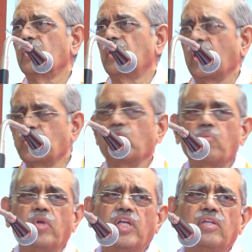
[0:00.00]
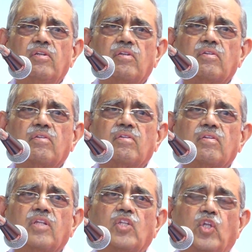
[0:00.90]
That should be
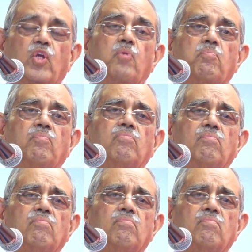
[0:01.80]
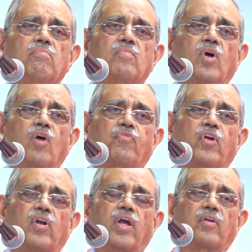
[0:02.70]
the theme of
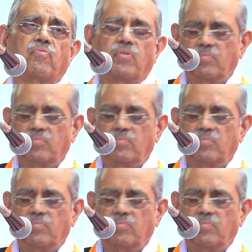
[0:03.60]
your life.